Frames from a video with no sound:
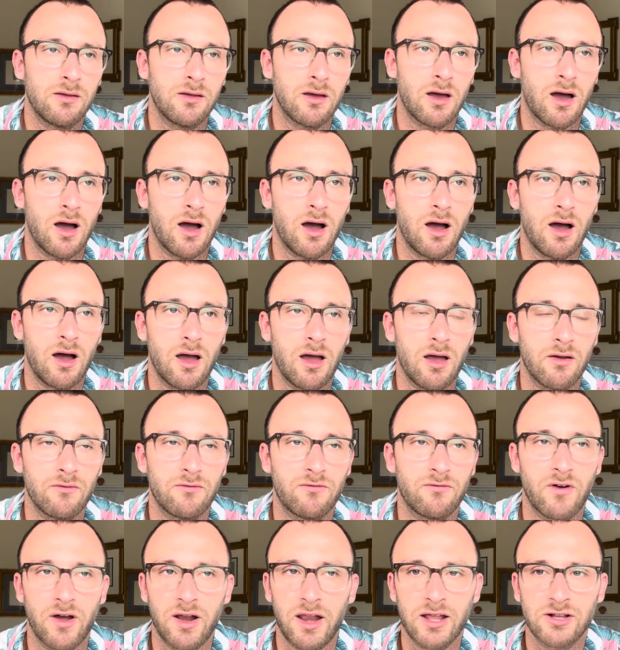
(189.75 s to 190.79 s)

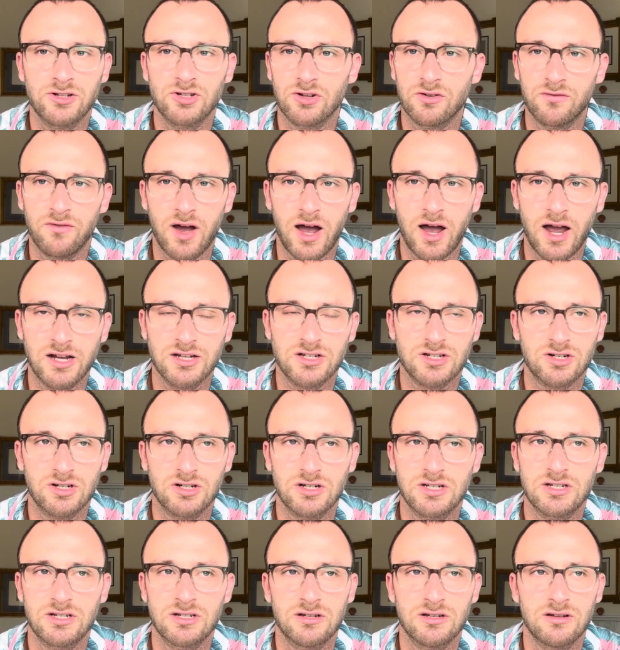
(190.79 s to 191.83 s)
financial
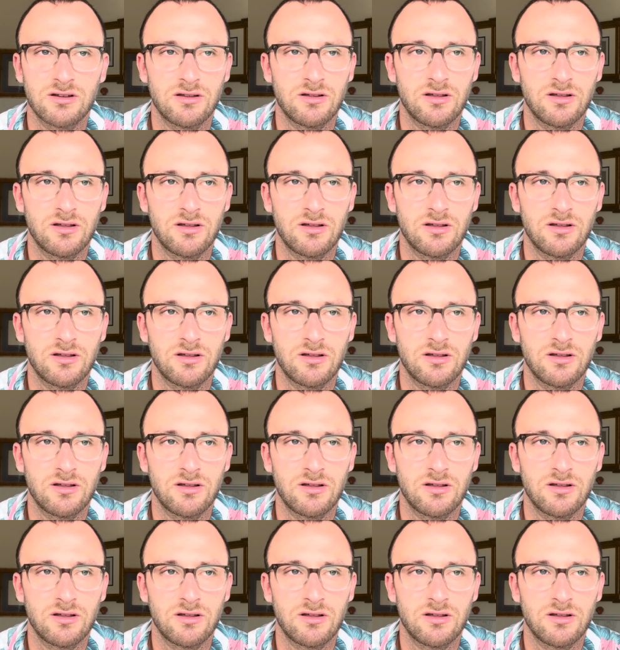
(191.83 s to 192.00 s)
advisors,